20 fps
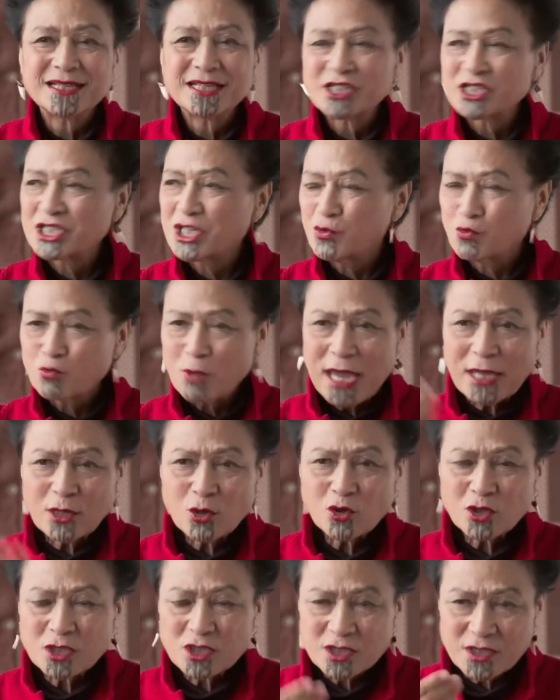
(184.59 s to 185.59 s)
She ran
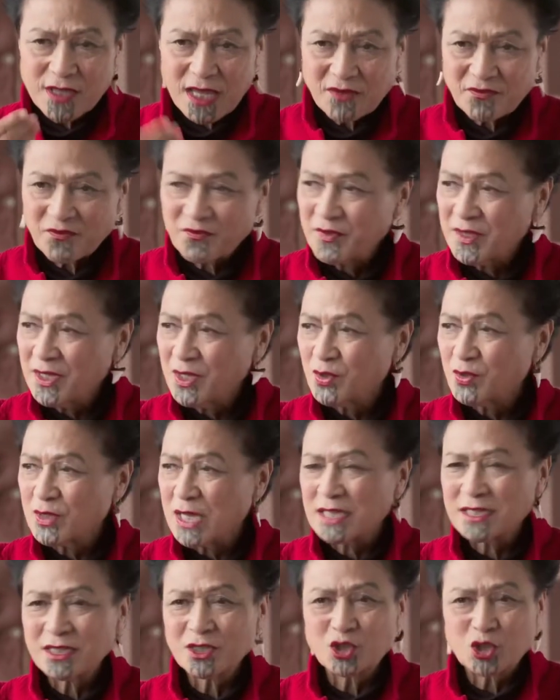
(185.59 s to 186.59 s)
onto that field,
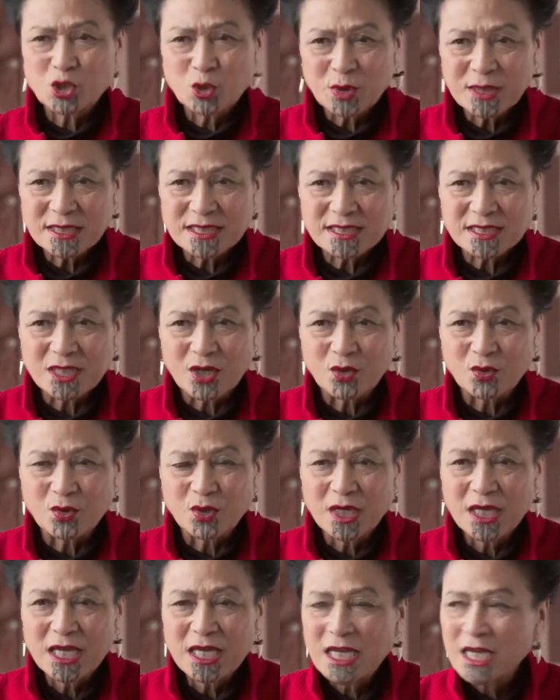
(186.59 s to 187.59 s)
and in doing so,
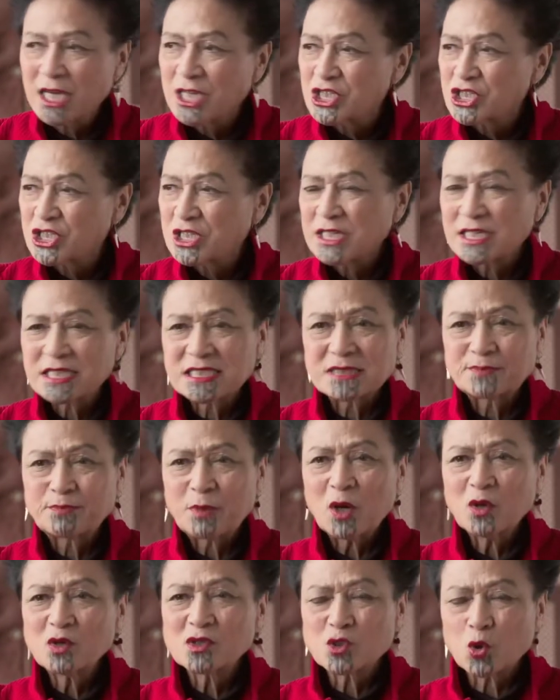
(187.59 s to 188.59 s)
she
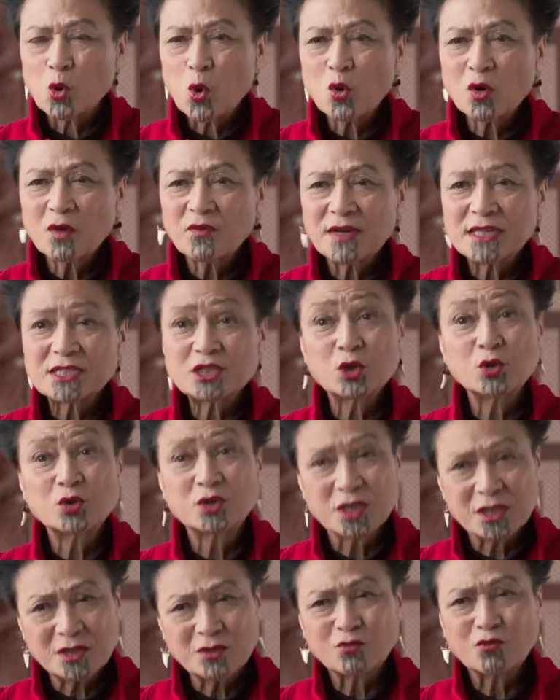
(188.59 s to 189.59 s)
exposed all of us who
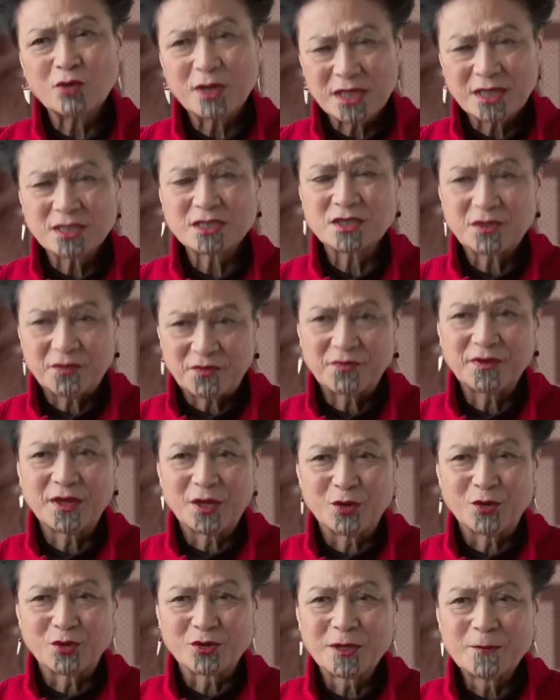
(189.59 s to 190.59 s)
didn't run into the
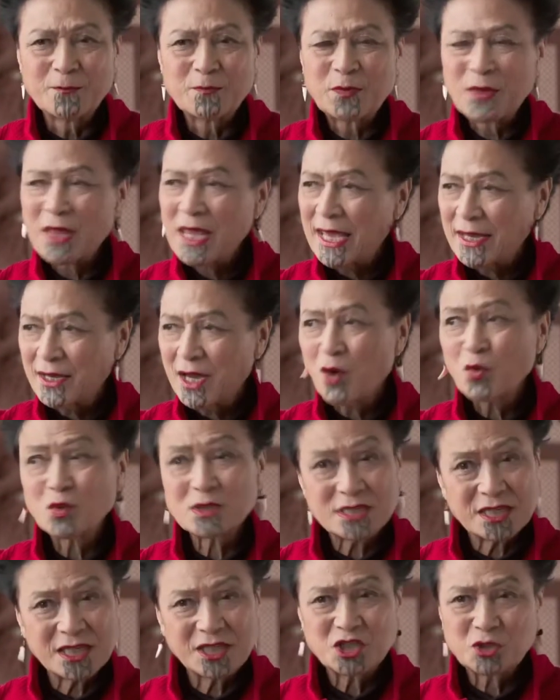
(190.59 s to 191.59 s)
field. And I
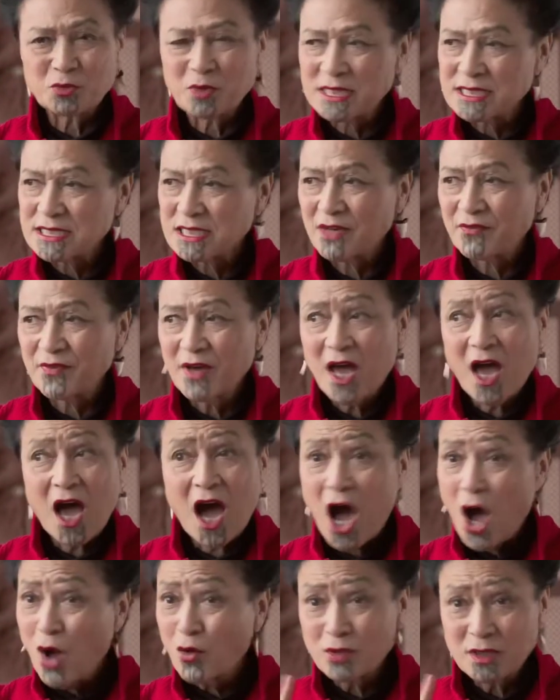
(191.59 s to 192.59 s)
was thinking to myself,
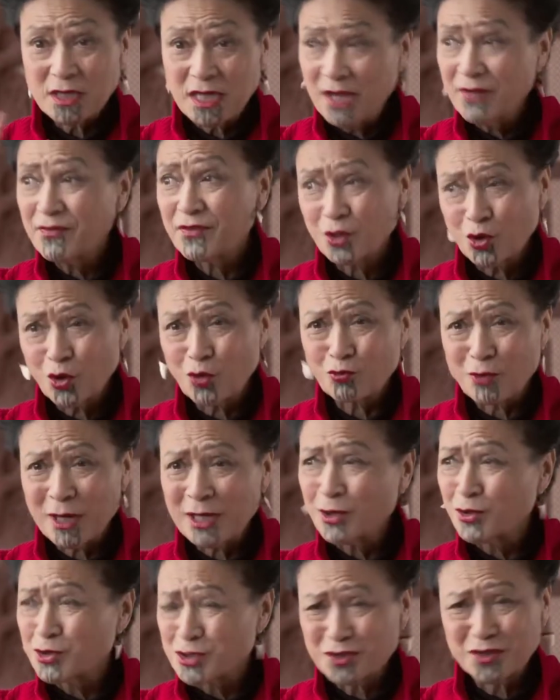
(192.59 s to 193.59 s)
I'll never not
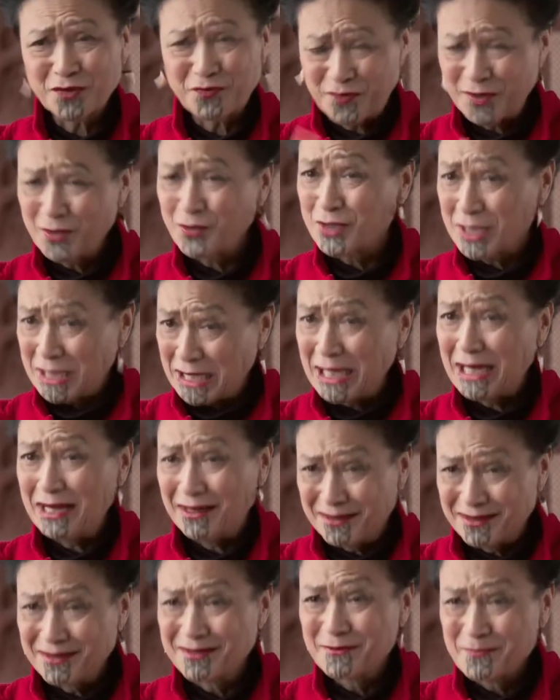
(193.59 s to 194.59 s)
run onto the field
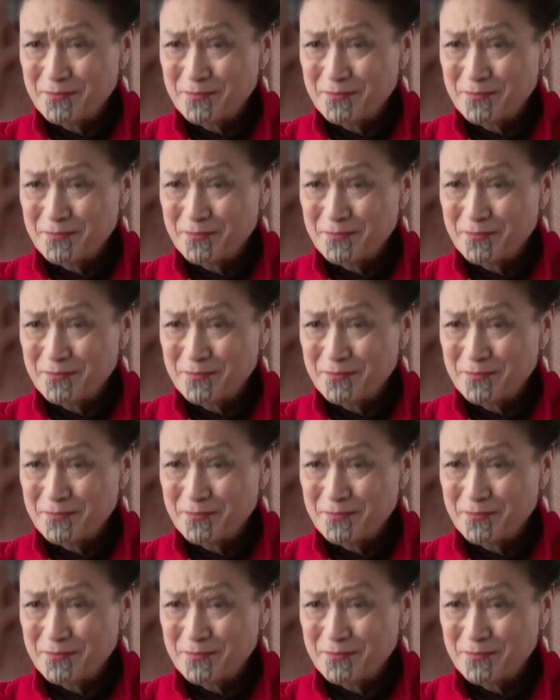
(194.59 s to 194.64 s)
again.